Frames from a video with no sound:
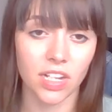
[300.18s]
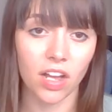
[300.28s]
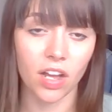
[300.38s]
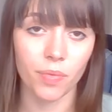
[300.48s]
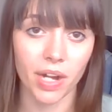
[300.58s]

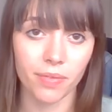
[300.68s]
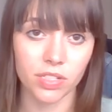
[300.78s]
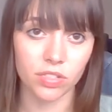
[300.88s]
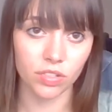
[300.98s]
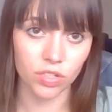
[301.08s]
saw when I
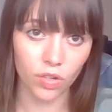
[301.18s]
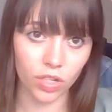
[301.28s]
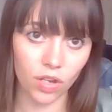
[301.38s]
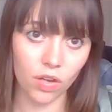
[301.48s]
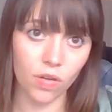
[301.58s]
went to
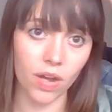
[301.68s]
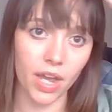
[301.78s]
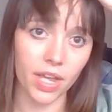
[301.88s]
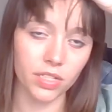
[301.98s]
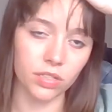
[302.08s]
Tokyo,
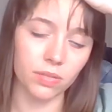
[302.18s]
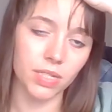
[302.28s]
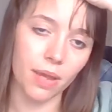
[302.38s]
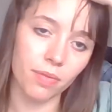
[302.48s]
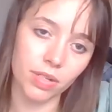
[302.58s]
I took some
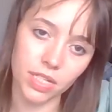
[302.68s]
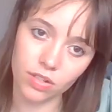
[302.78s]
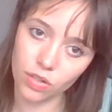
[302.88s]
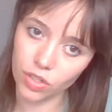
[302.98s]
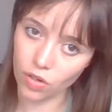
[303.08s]
time and went
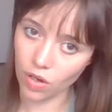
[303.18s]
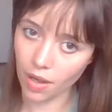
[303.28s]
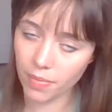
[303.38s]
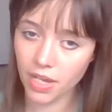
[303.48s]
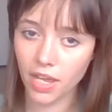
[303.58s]
down to
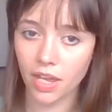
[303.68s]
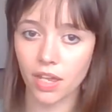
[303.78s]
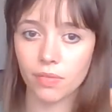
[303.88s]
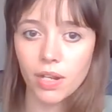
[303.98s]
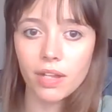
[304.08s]
Yokohama,
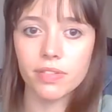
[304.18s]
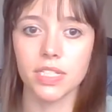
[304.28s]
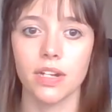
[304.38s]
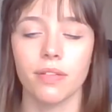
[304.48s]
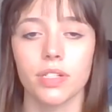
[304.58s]
and while I was
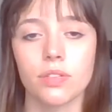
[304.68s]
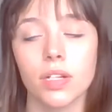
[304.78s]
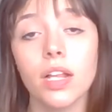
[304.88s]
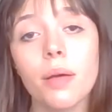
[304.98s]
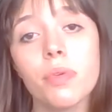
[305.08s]
there, I went to a
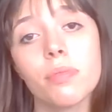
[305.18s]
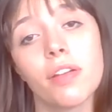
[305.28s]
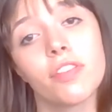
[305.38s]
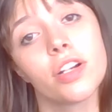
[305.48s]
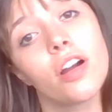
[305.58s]
club with
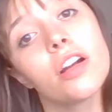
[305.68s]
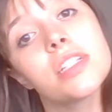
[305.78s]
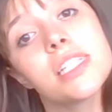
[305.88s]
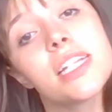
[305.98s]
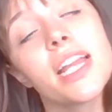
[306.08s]
my friend
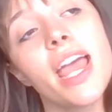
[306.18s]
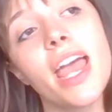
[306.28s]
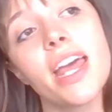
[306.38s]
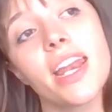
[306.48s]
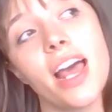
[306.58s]
Carlton,
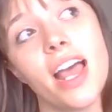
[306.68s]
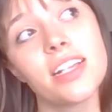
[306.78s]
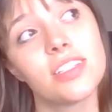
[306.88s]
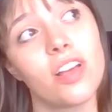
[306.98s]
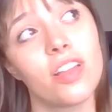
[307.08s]
and
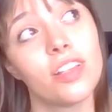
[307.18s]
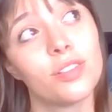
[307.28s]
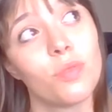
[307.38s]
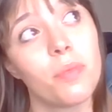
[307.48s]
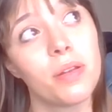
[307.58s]
I saw
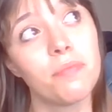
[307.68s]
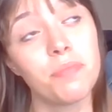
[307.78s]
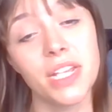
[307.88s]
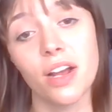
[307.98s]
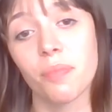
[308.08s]
this woman
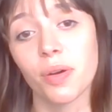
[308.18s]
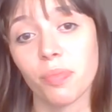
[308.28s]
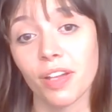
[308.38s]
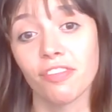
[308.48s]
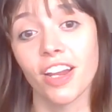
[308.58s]
beat up her
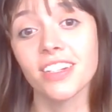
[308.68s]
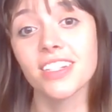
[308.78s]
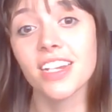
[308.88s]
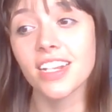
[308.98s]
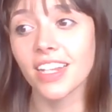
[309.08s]
boyfriend,
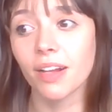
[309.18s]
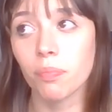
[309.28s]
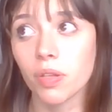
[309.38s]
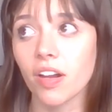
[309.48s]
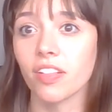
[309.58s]
like
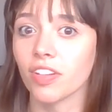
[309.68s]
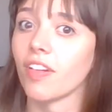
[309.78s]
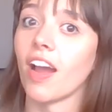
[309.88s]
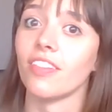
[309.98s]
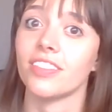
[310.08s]
blood on the
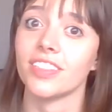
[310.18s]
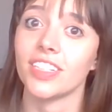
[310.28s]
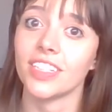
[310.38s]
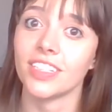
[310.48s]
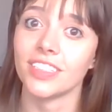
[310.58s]
ground,
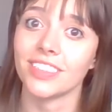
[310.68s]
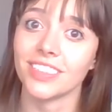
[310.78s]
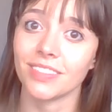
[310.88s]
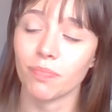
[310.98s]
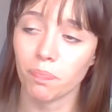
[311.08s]

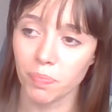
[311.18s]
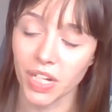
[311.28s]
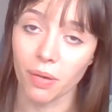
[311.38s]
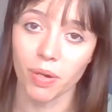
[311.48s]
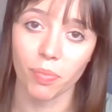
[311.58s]

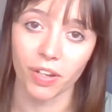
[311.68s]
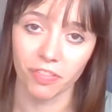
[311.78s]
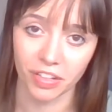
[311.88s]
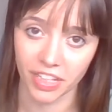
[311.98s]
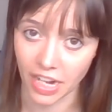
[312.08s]
beat up her
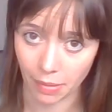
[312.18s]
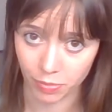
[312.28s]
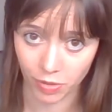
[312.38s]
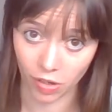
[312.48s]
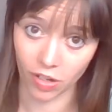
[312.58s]
boyfriend. The
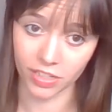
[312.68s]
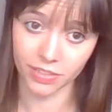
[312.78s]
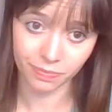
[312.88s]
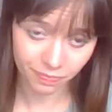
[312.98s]
cops were called.